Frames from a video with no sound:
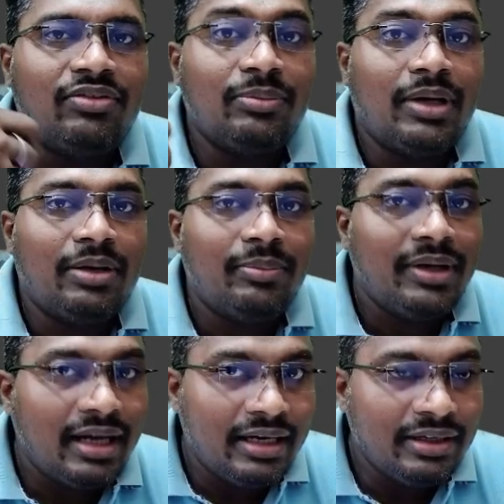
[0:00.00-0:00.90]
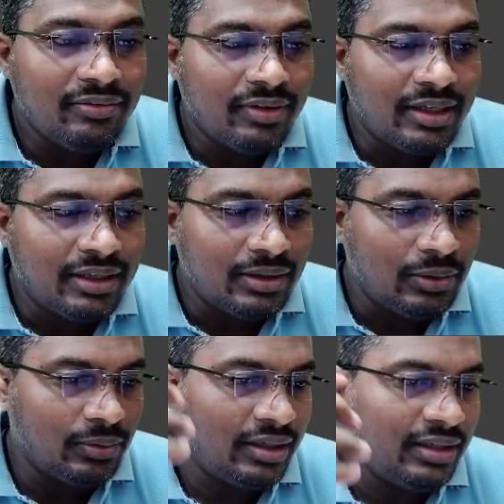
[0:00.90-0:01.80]
department ID 1.
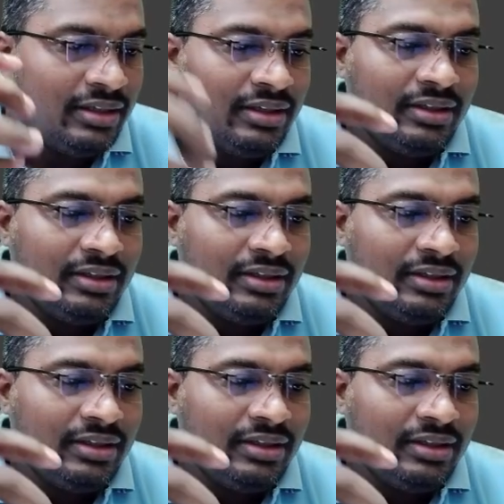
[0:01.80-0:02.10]
Okay.